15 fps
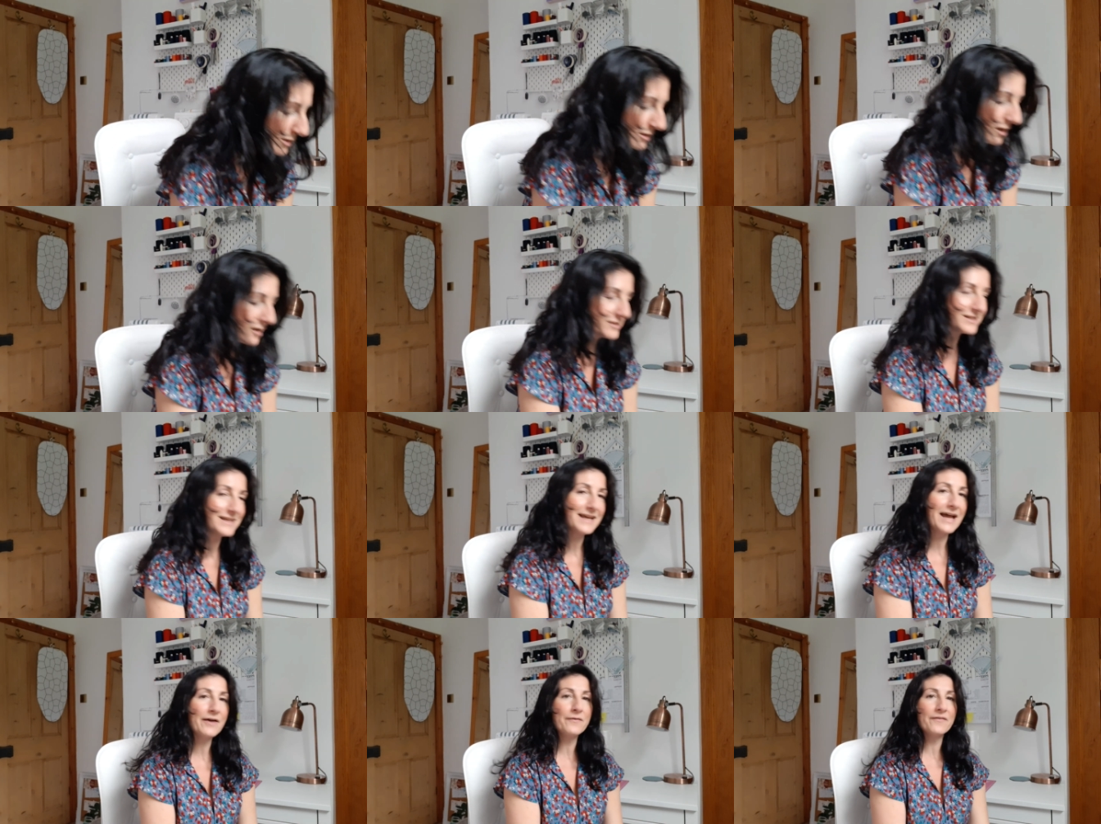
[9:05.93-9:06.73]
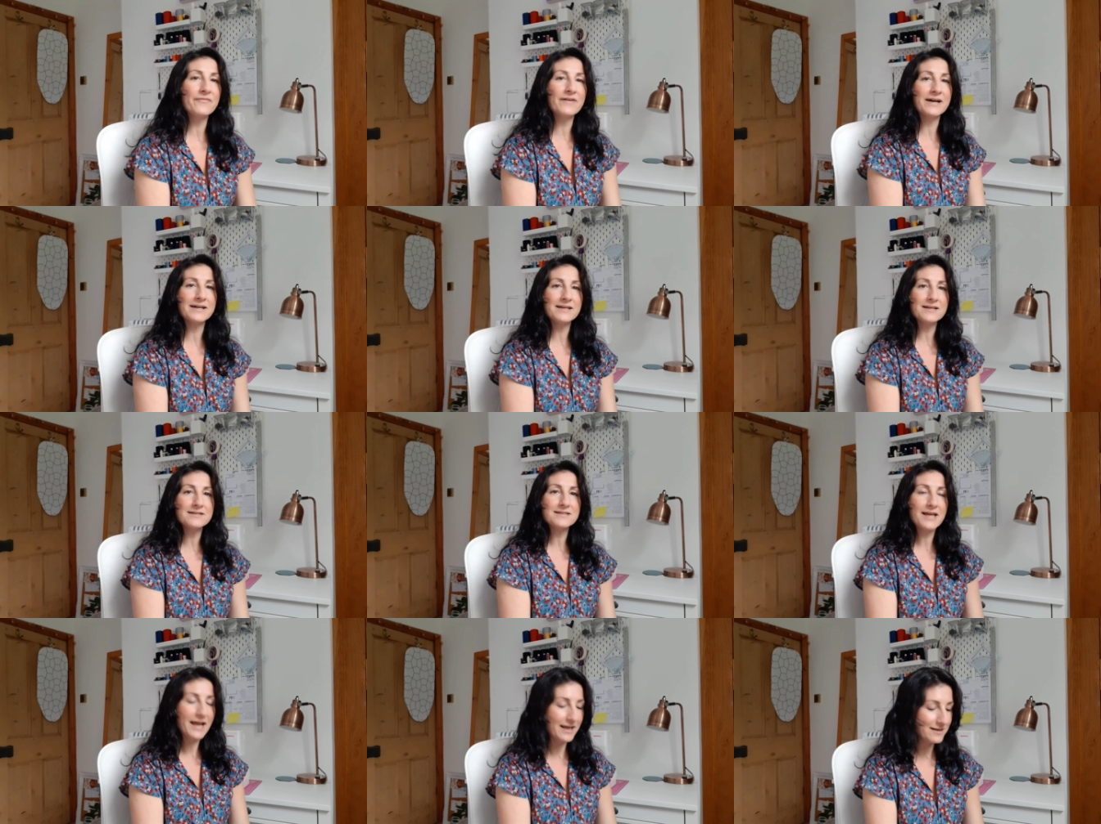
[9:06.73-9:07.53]
cutting out of that
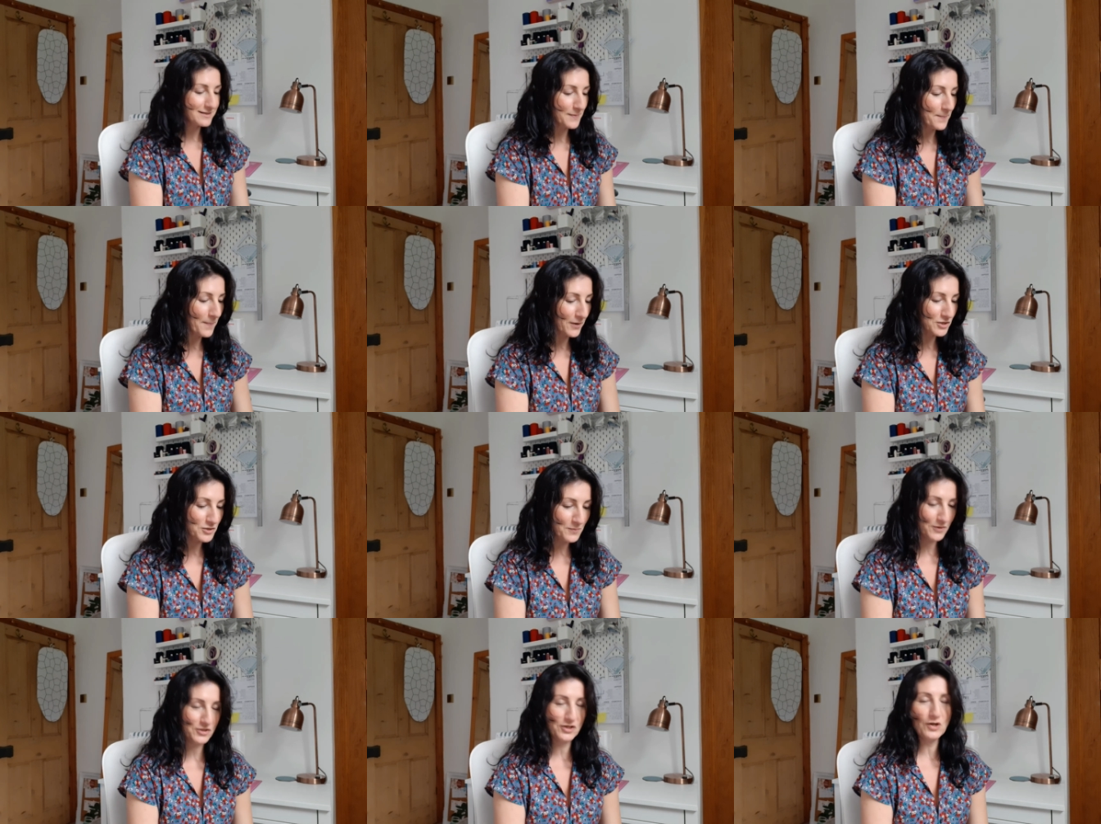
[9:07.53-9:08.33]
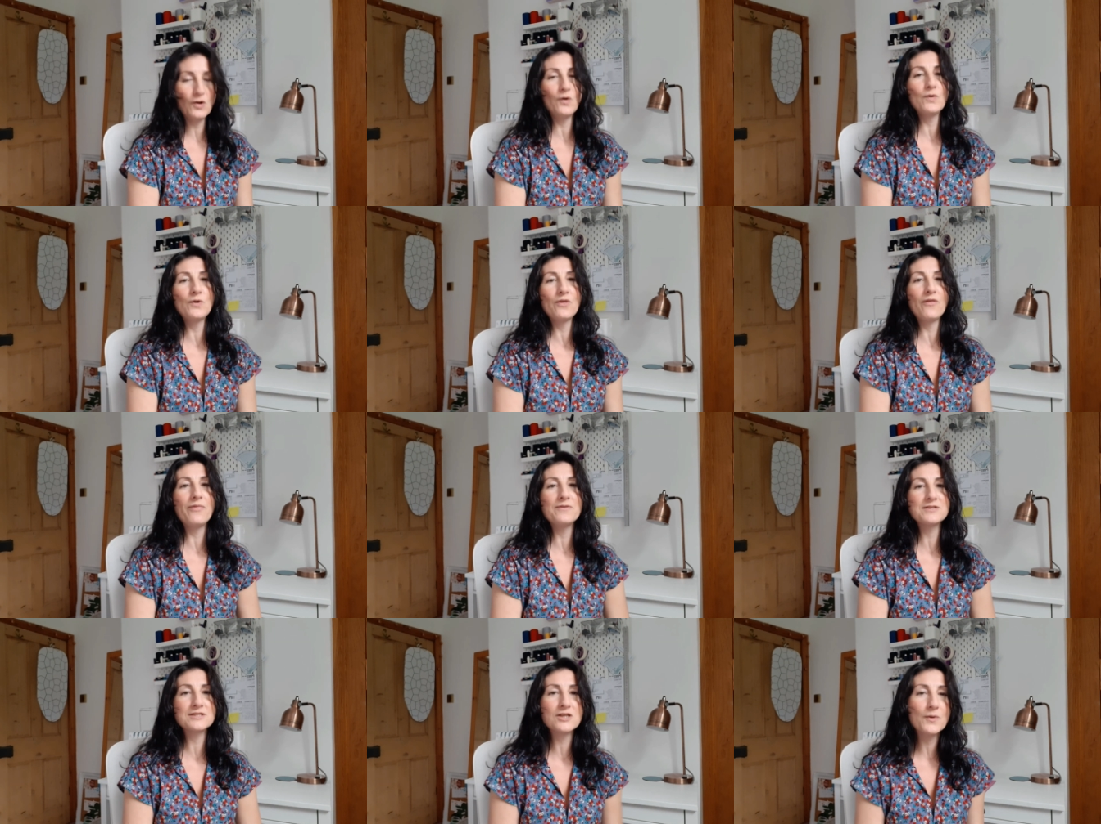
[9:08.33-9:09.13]
takes much longer than
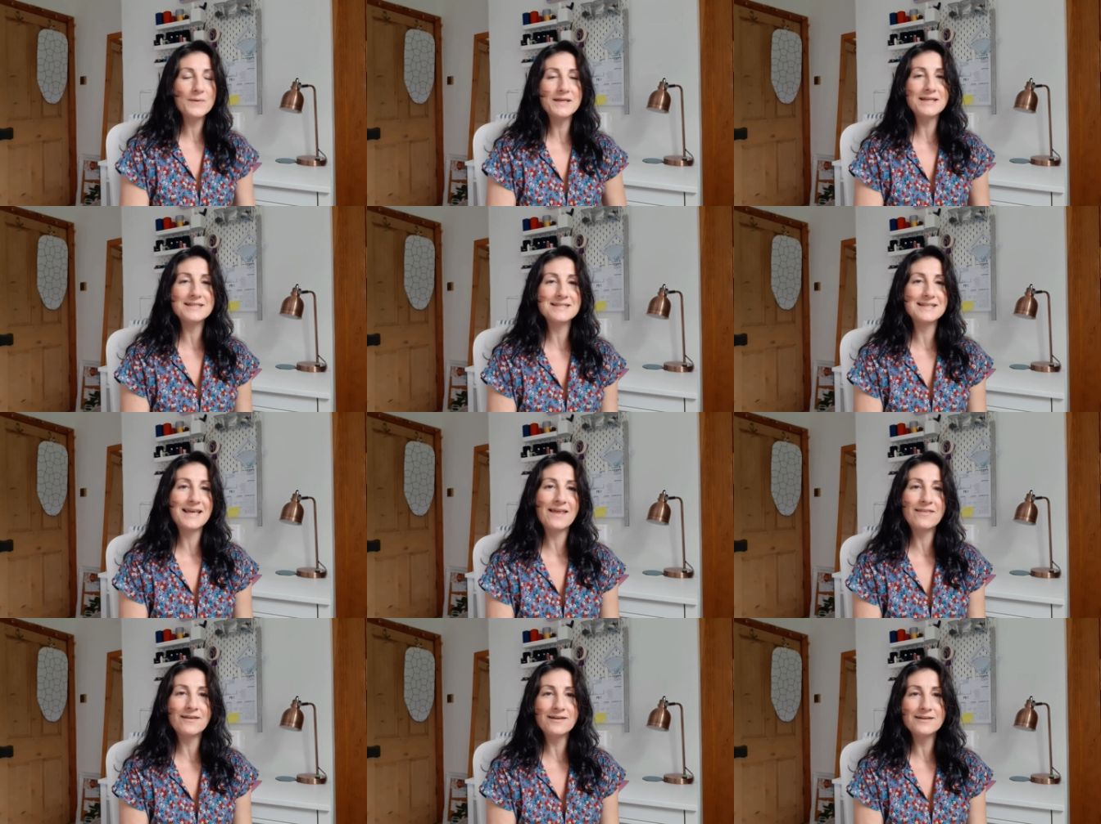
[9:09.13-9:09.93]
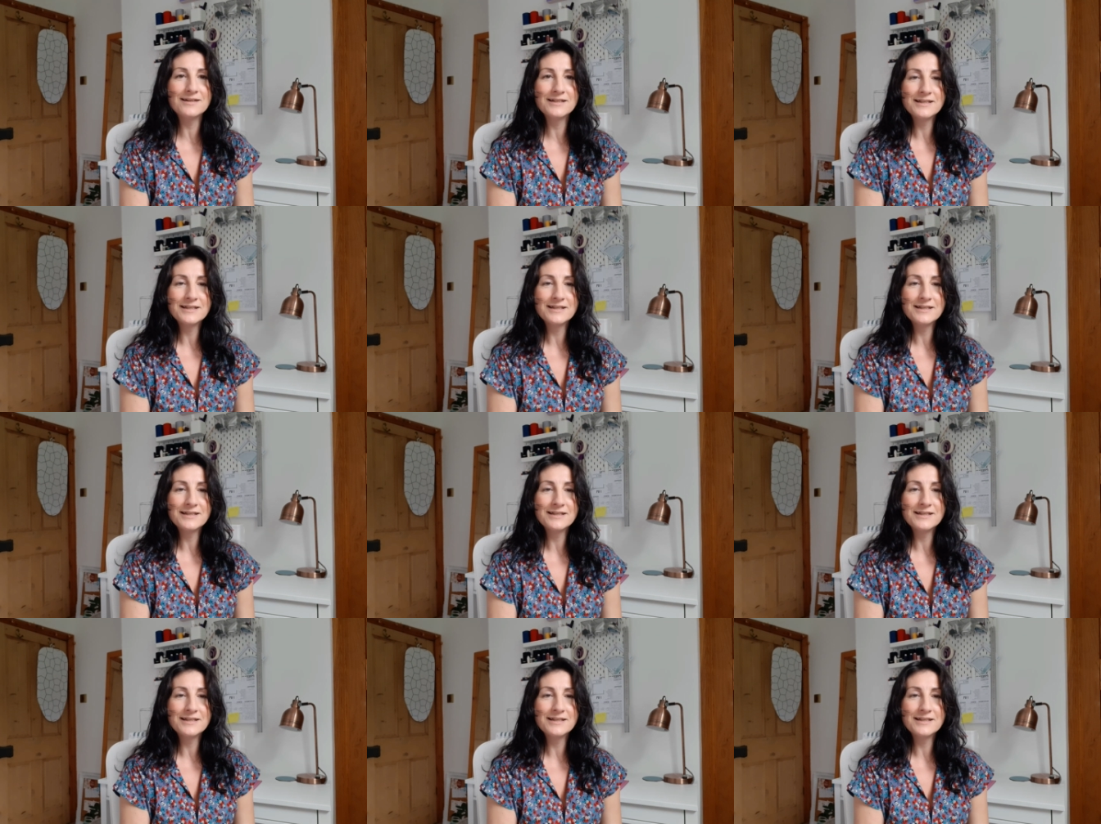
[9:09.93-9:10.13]
sewing it together.